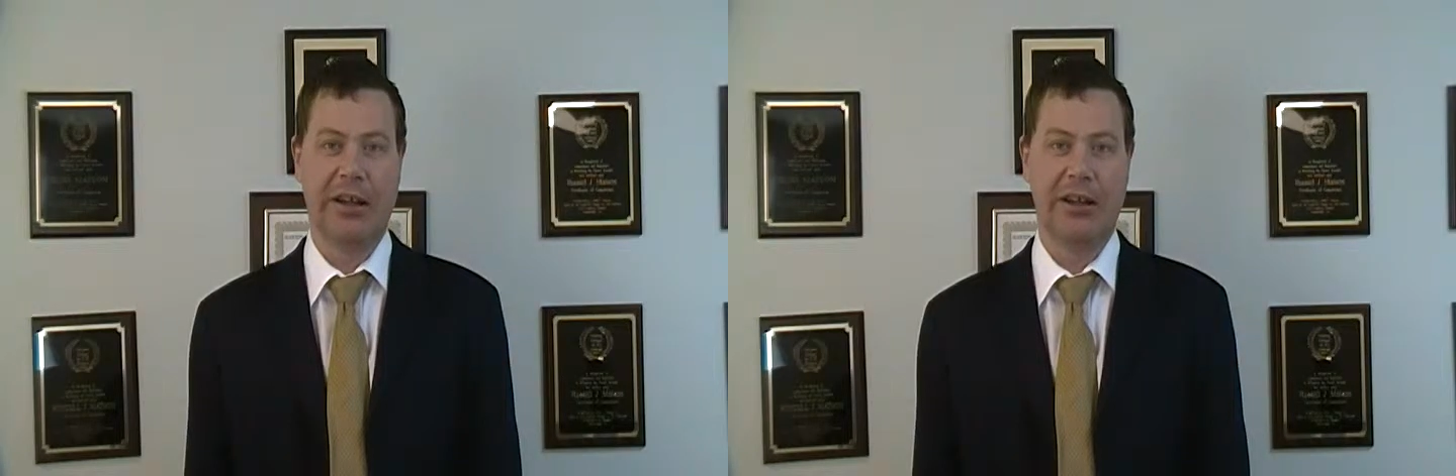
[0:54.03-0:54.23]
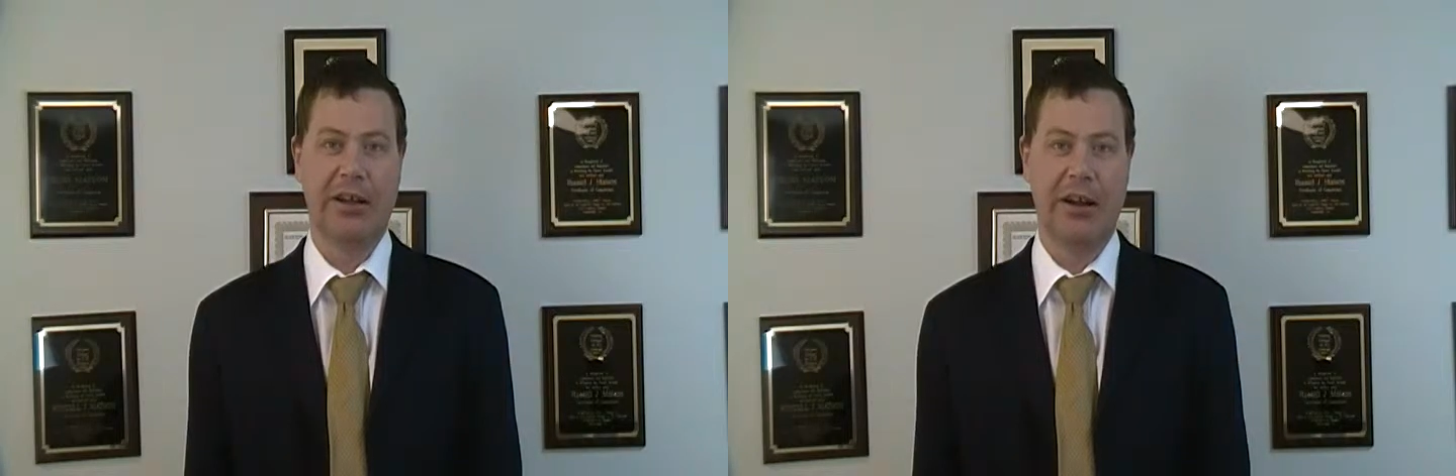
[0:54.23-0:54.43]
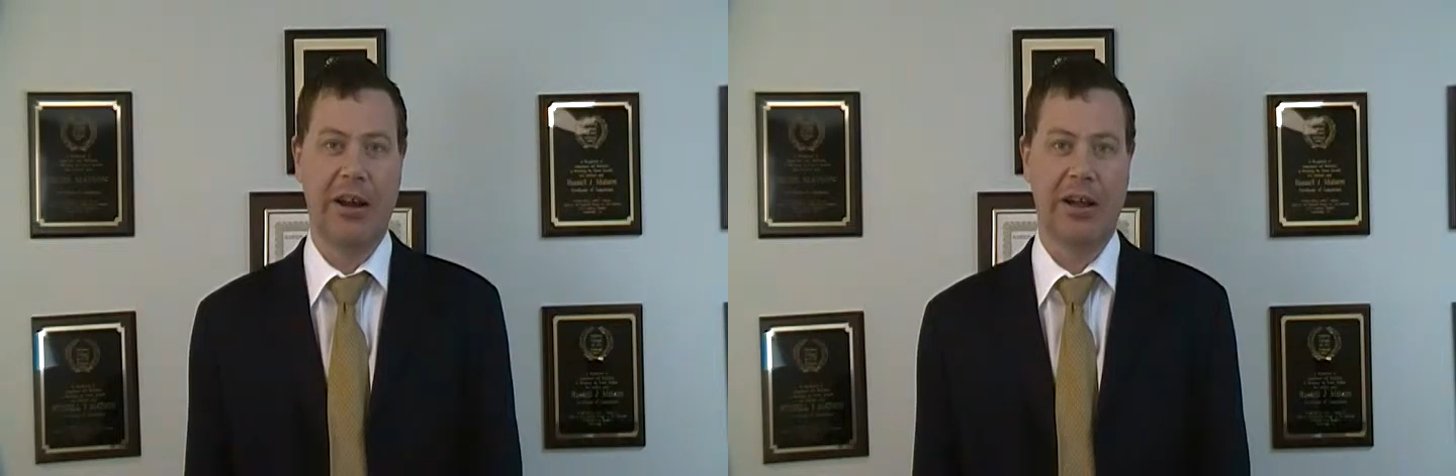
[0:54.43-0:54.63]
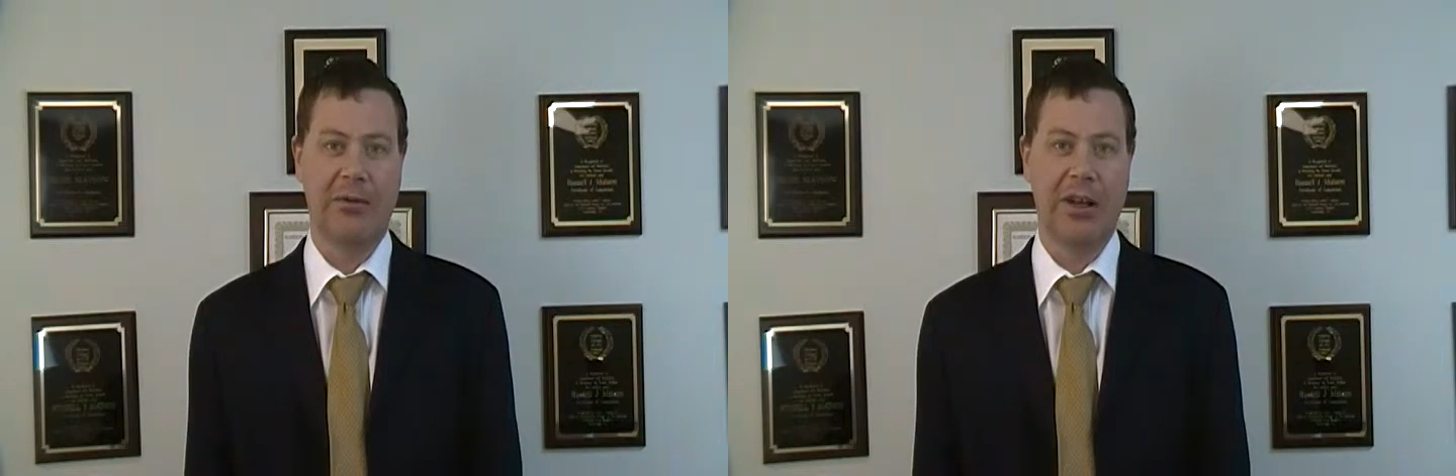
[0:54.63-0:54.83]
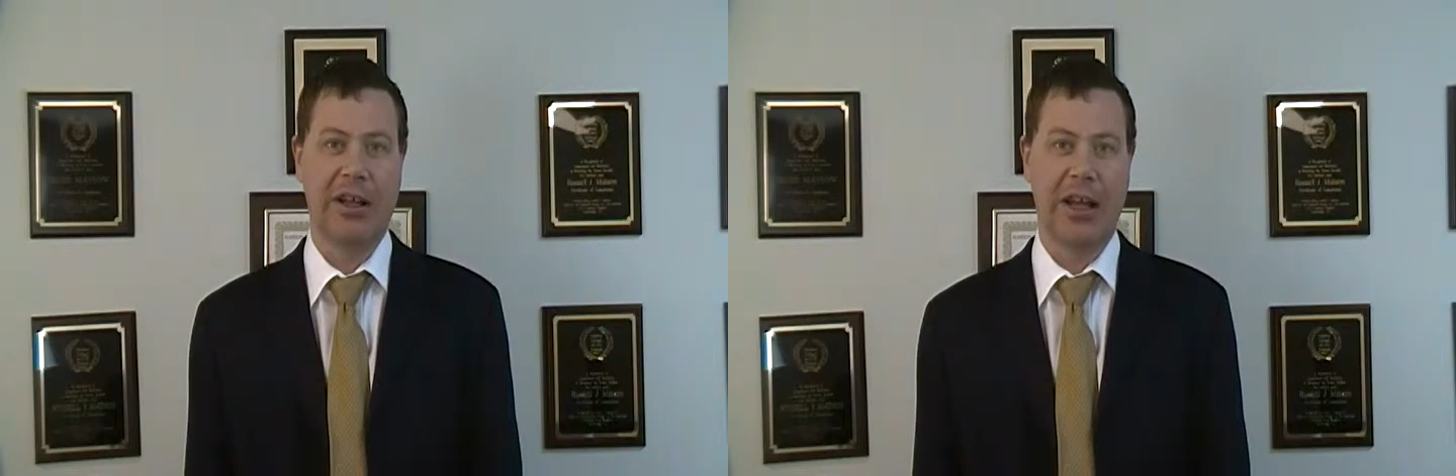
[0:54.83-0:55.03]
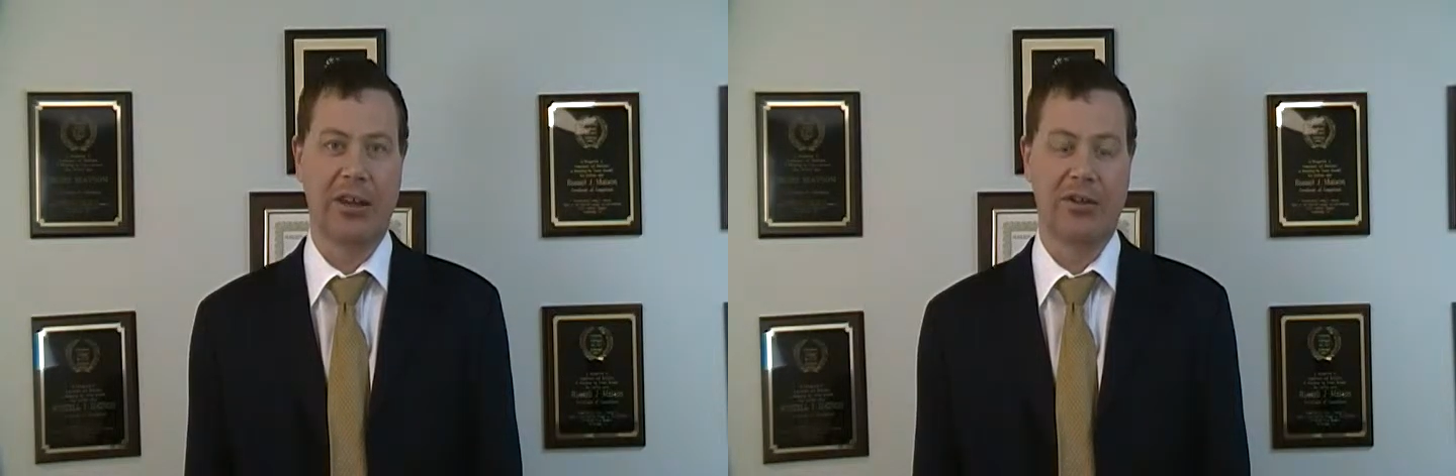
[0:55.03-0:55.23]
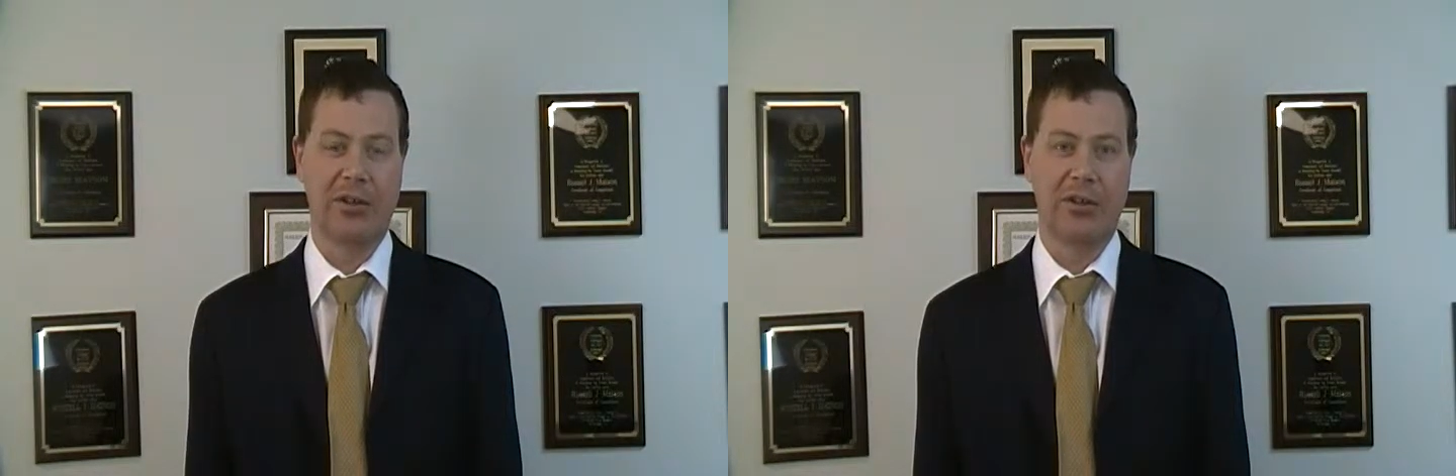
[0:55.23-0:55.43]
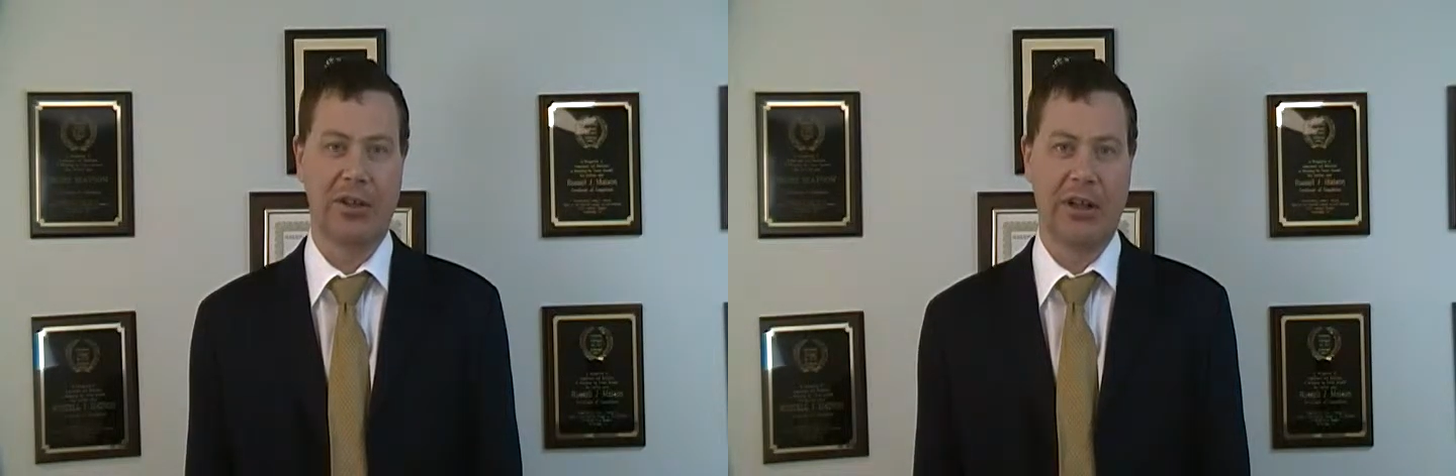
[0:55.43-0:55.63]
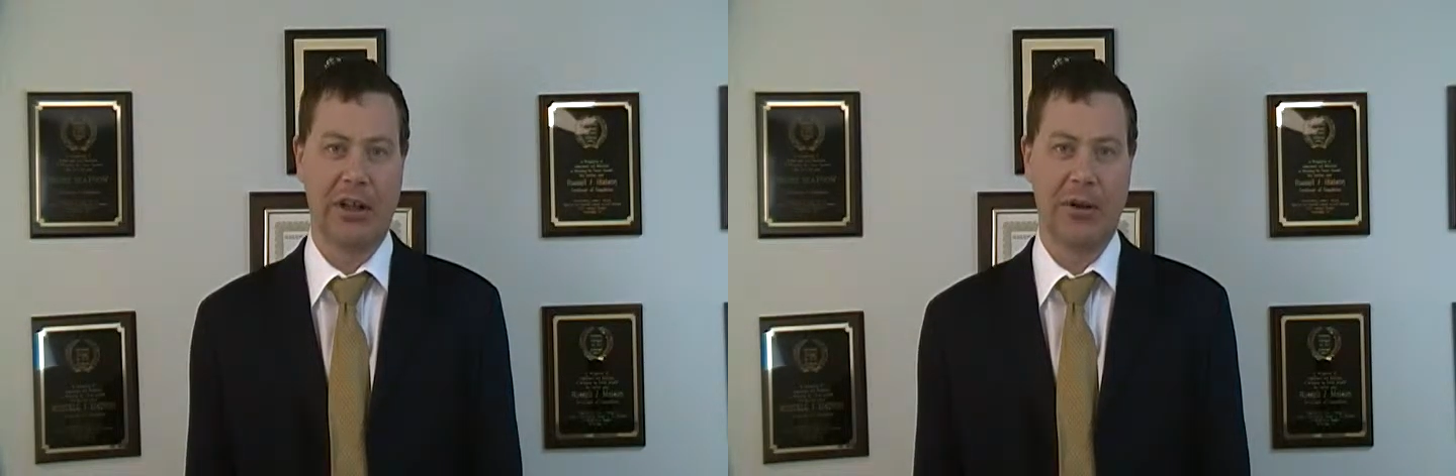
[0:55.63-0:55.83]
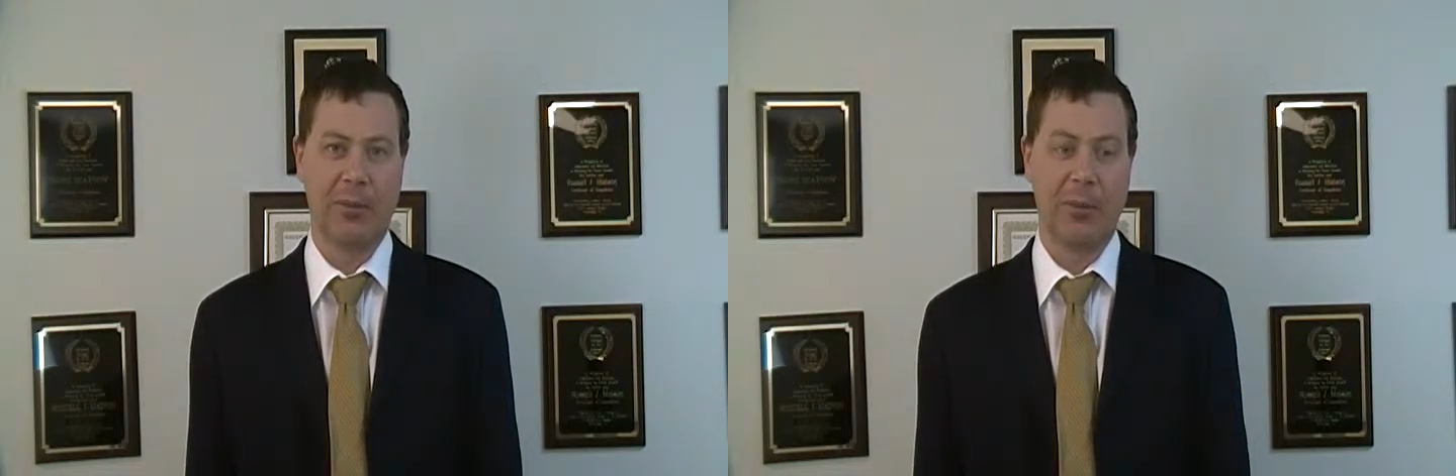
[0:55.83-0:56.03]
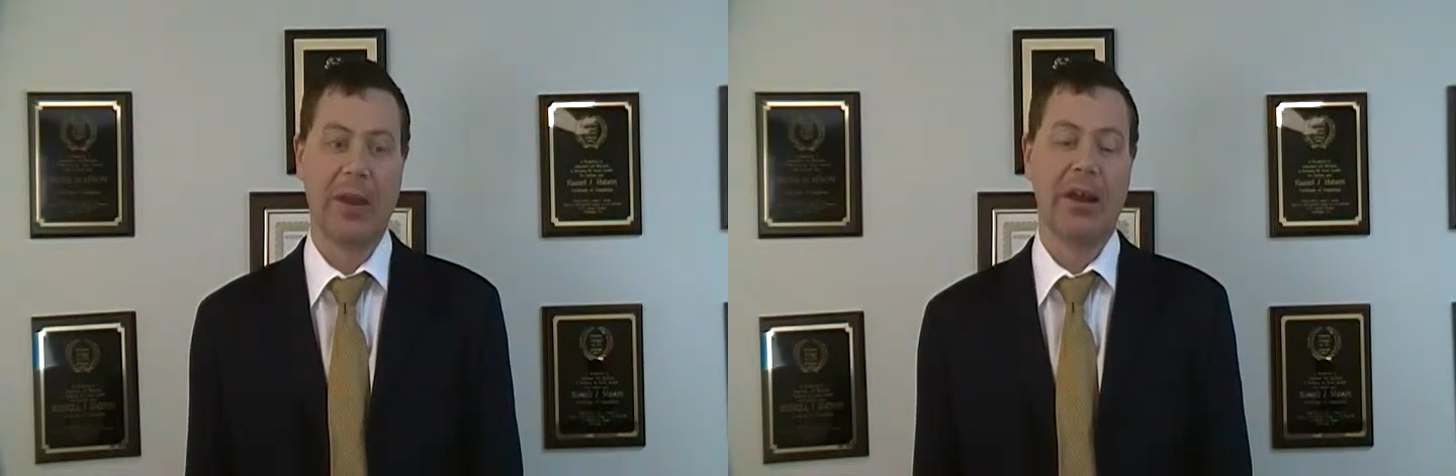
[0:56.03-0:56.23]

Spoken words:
out of the car anyway and searched the car,